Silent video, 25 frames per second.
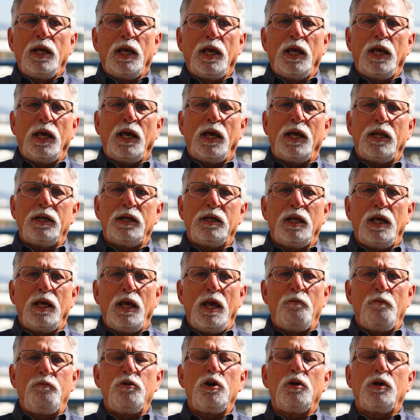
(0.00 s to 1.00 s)
And
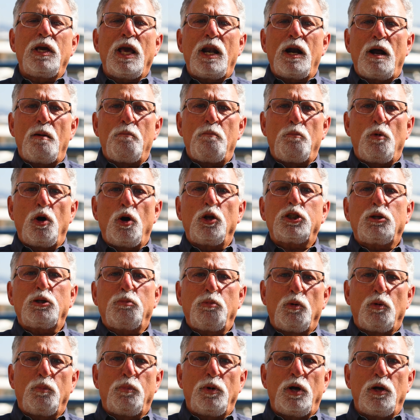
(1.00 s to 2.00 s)
if you get on
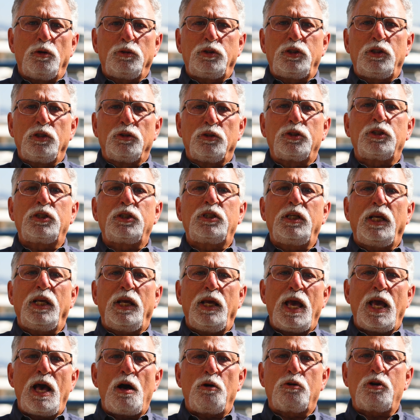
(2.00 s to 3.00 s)
multiple boats, you'll
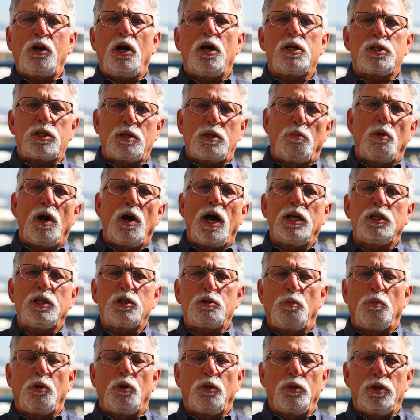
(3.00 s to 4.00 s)
see how
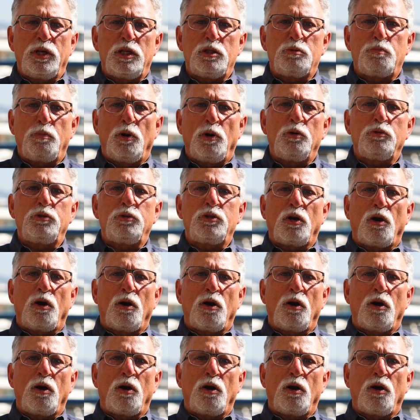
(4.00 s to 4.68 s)
customizable these boats